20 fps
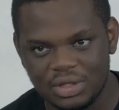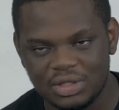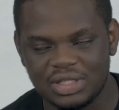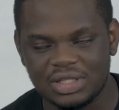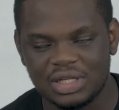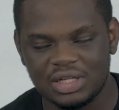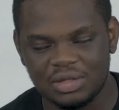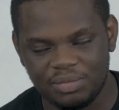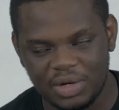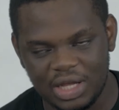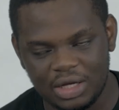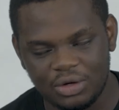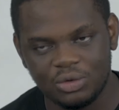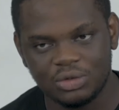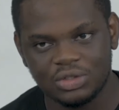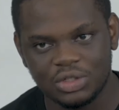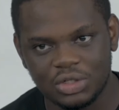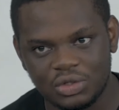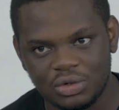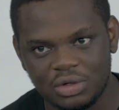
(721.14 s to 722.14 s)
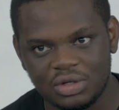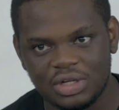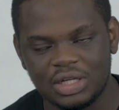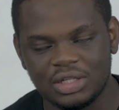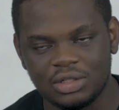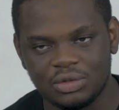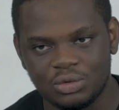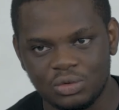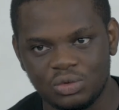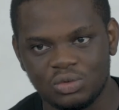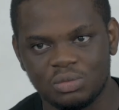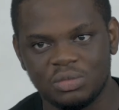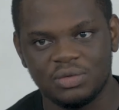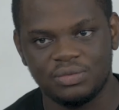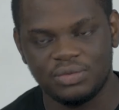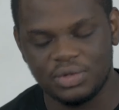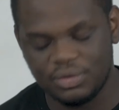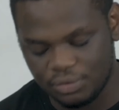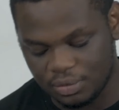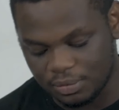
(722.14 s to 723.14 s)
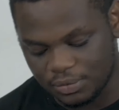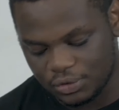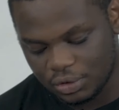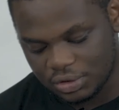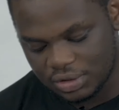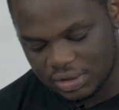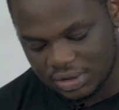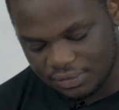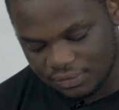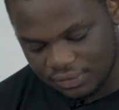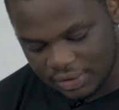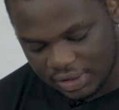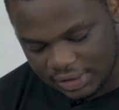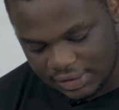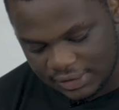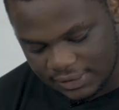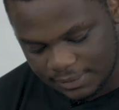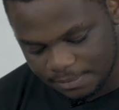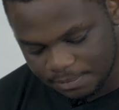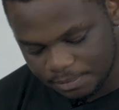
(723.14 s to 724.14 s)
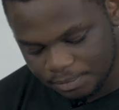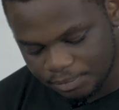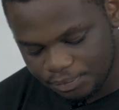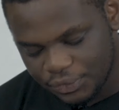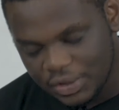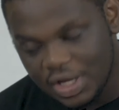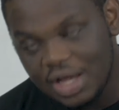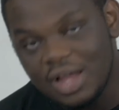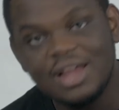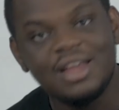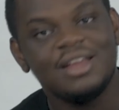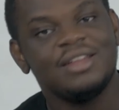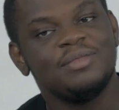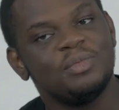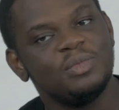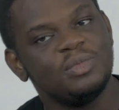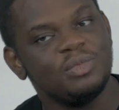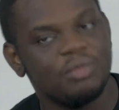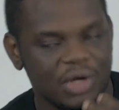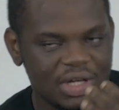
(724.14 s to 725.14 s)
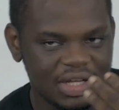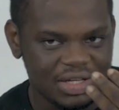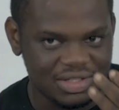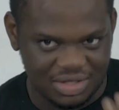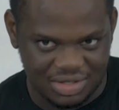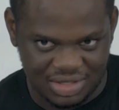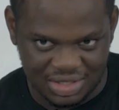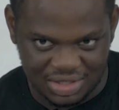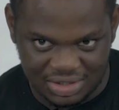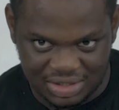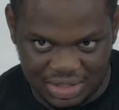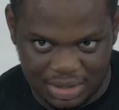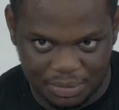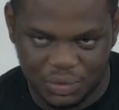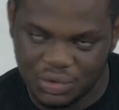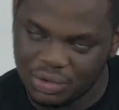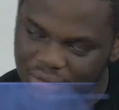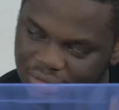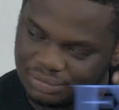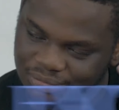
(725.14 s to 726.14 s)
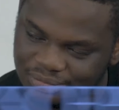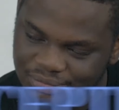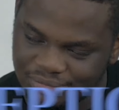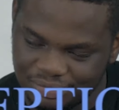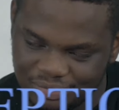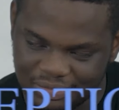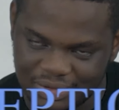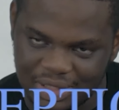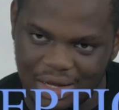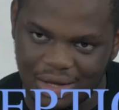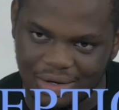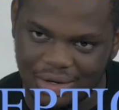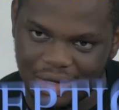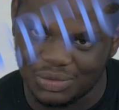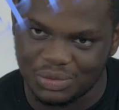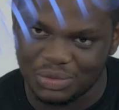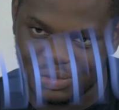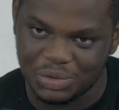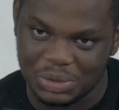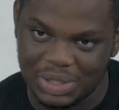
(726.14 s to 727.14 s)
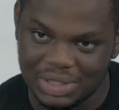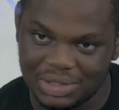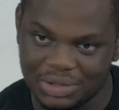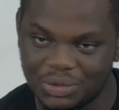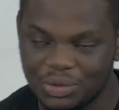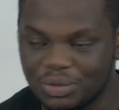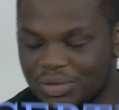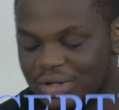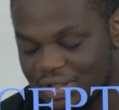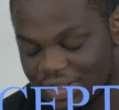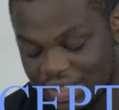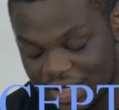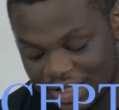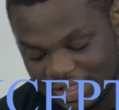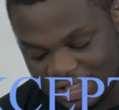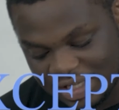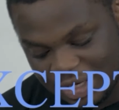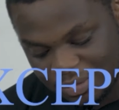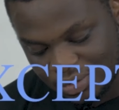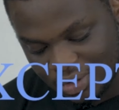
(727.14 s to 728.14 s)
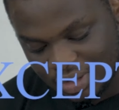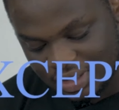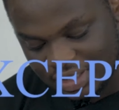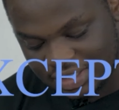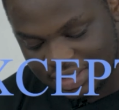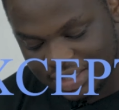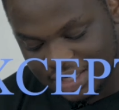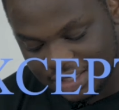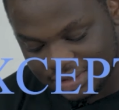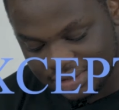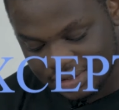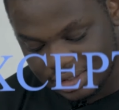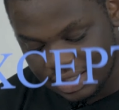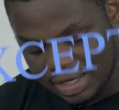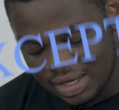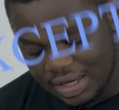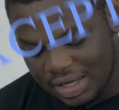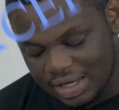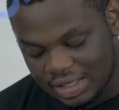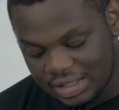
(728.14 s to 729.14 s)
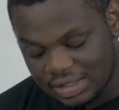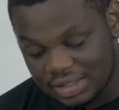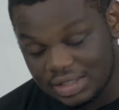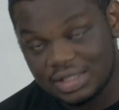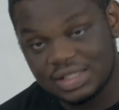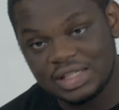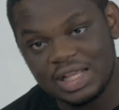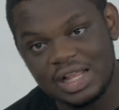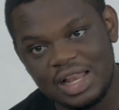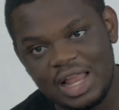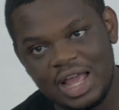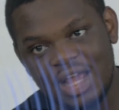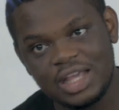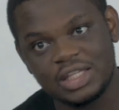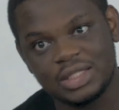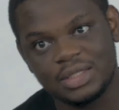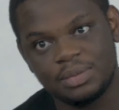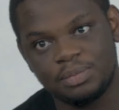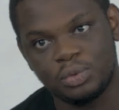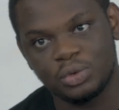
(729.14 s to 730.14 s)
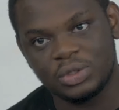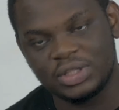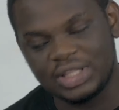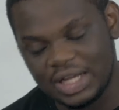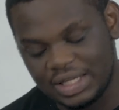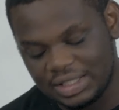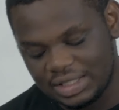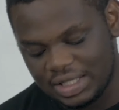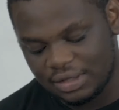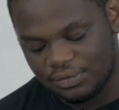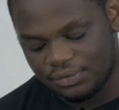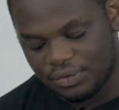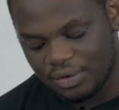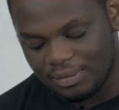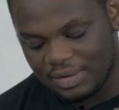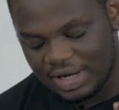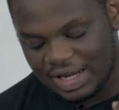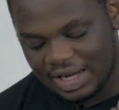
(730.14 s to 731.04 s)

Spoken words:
There's an implied condition that the goods will be free from such defects. But there's an exception, like as we usually go. The exception is that the seller is protected from